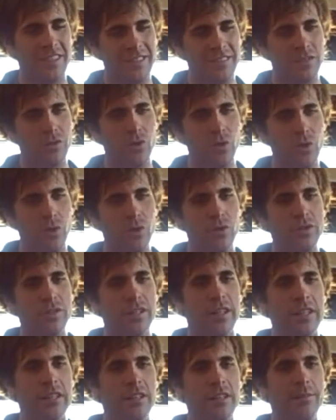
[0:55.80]
tends to
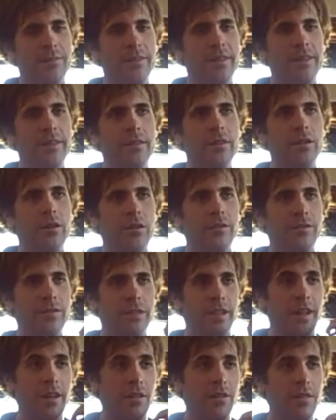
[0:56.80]
lose a little bit
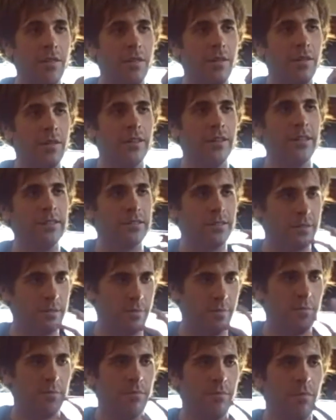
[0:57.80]
of length in
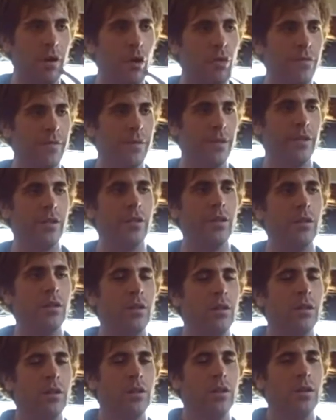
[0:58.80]
its mouthfeel
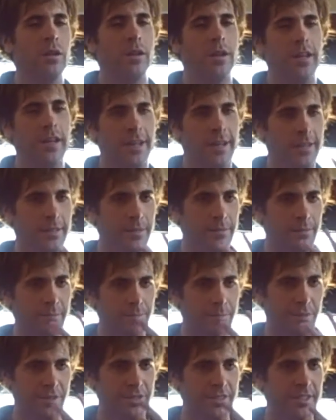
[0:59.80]

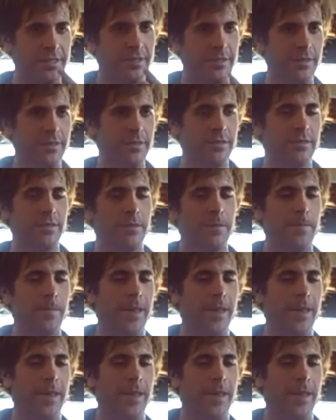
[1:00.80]
and persistence.